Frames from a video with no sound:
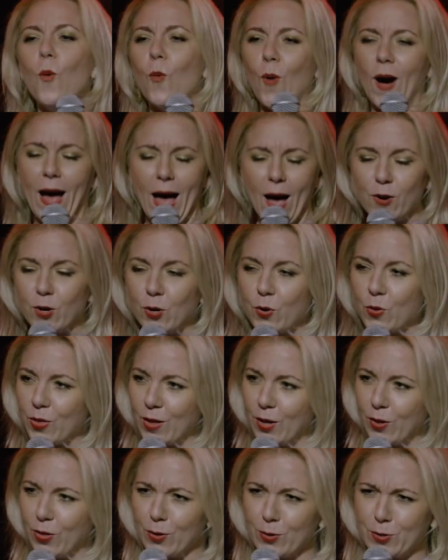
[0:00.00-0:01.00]
Well, how do you
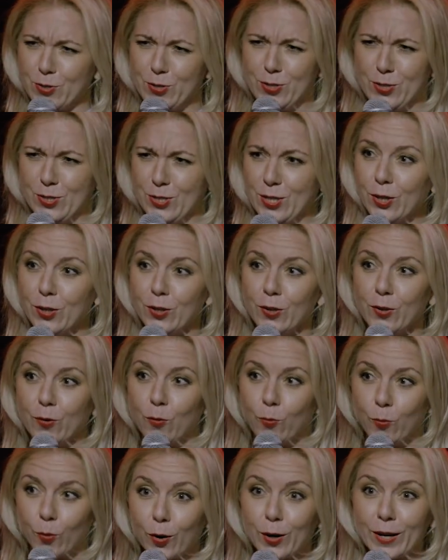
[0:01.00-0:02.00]
think they're
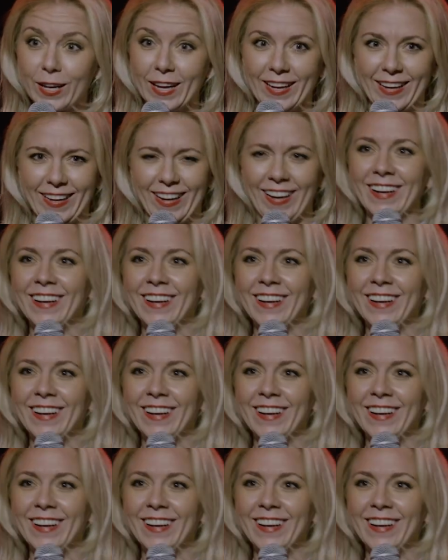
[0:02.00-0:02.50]
still working?